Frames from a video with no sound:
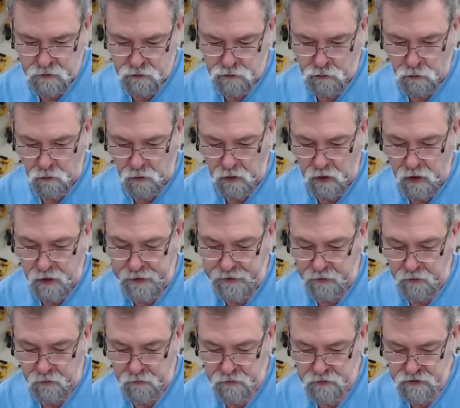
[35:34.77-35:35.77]
draw a line
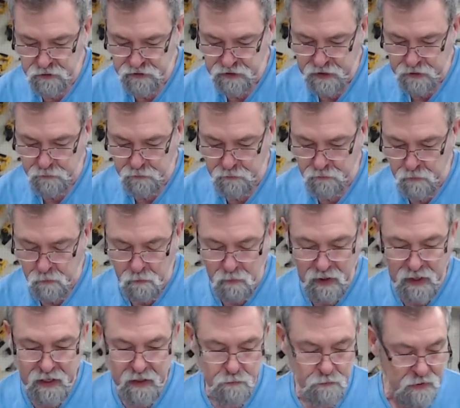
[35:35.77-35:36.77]
along the center of the
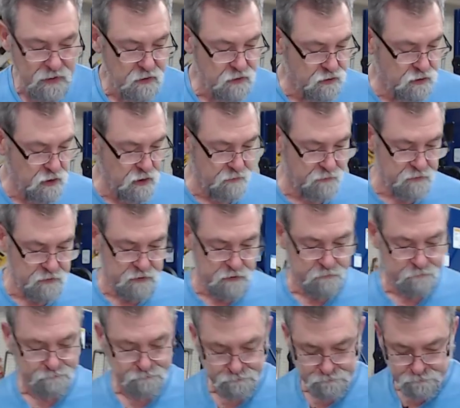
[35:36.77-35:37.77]
blade bed
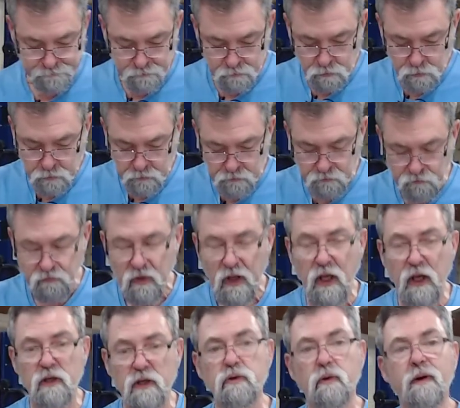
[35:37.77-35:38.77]
surface.
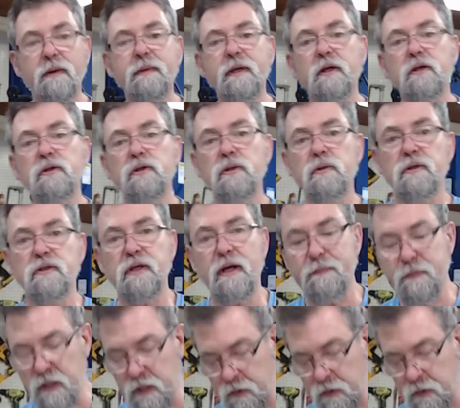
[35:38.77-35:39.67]
So what I'm going to do is I'm